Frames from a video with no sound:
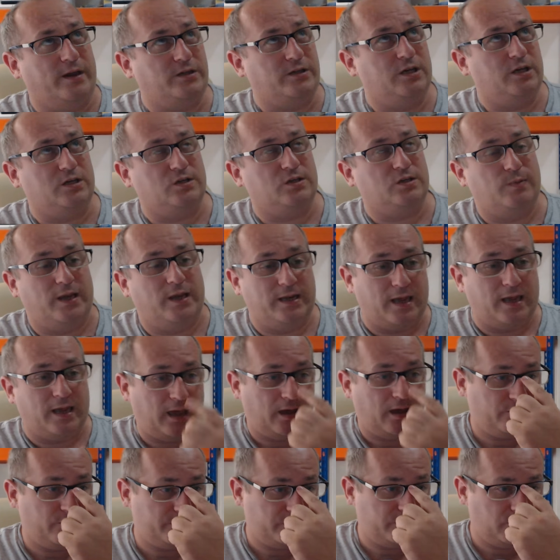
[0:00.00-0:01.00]
actually explained
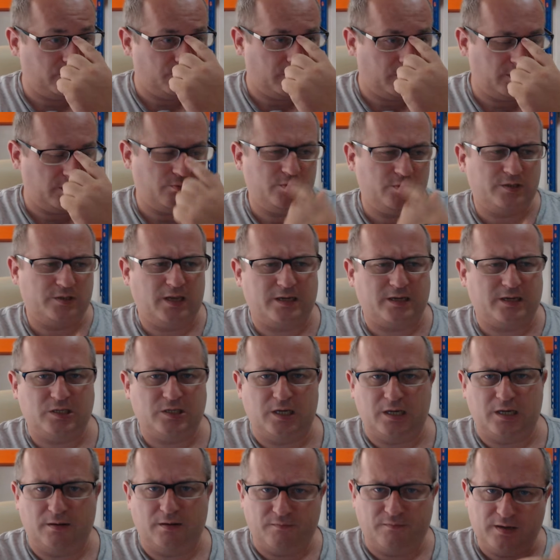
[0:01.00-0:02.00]
how to, but it was
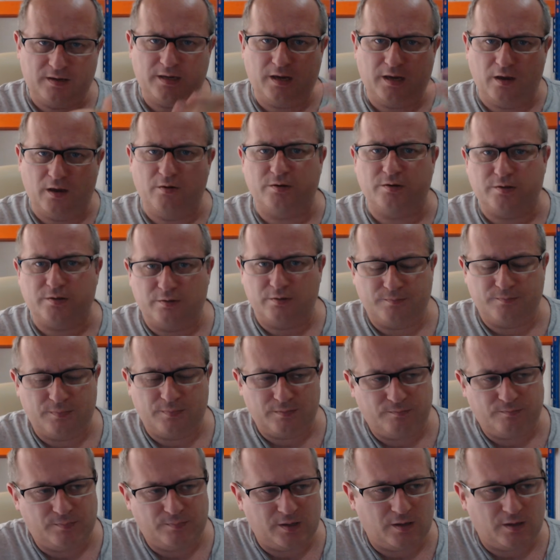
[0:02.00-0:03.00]
actually in a video, so
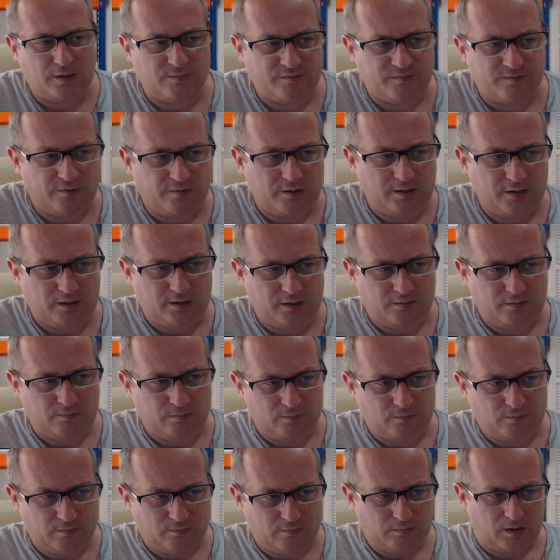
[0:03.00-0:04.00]
it becomes very
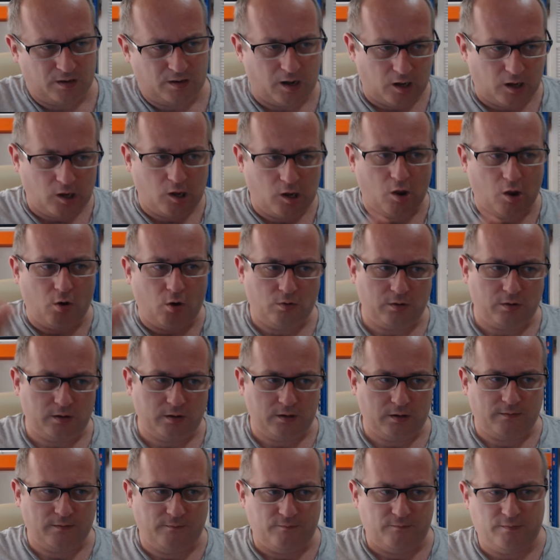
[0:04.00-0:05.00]

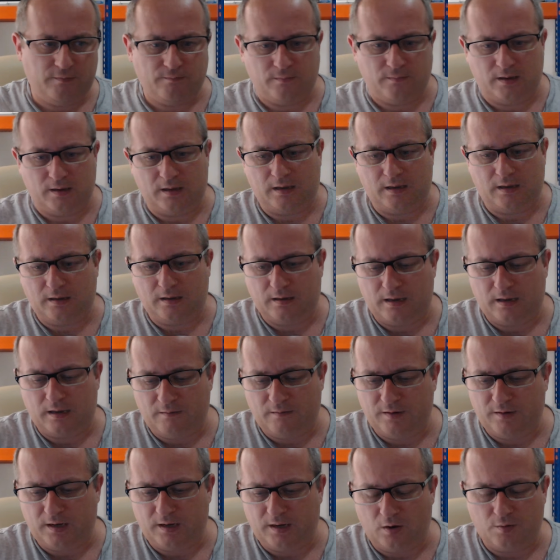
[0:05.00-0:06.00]
long
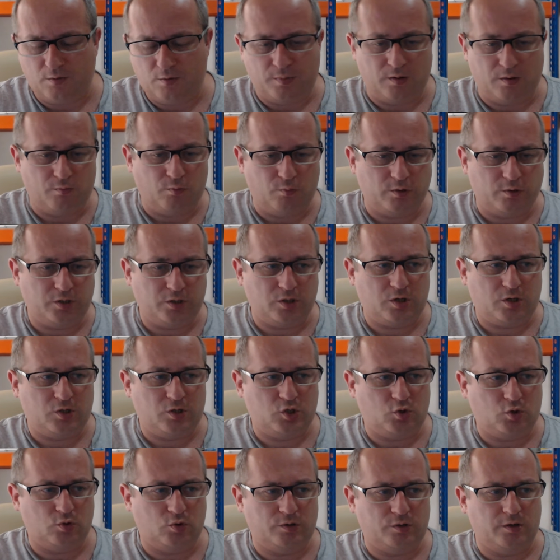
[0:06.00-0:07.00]
in video. But what you
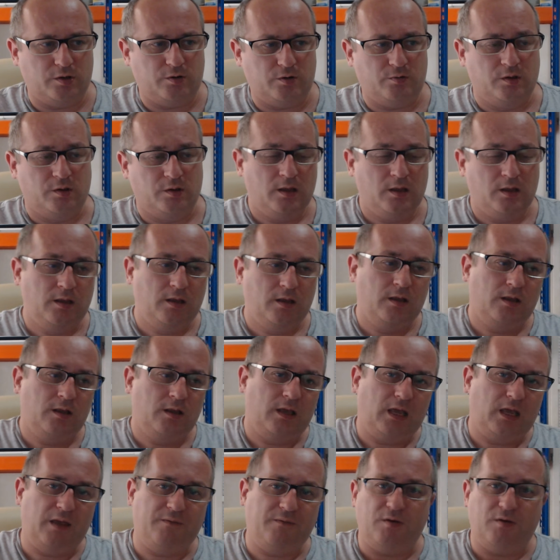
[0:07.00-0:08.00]
should do,
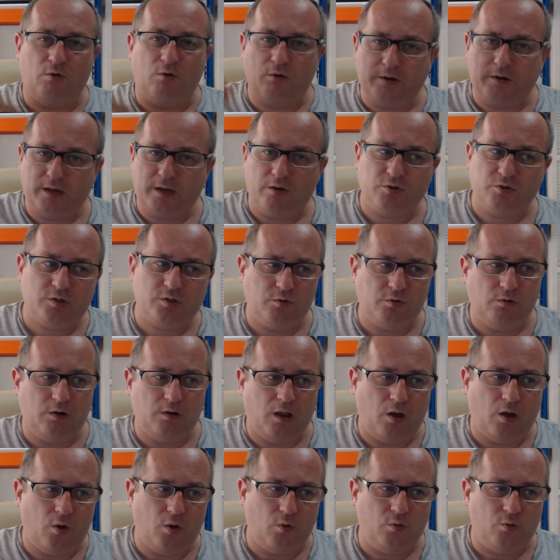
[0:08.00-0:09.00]
if your audio is too
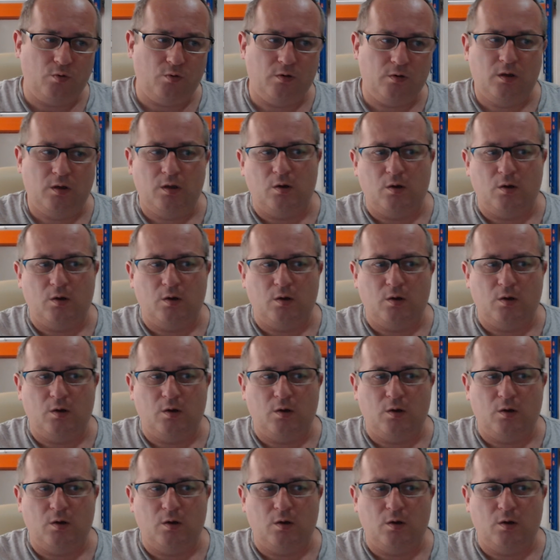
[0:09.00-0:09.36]
low,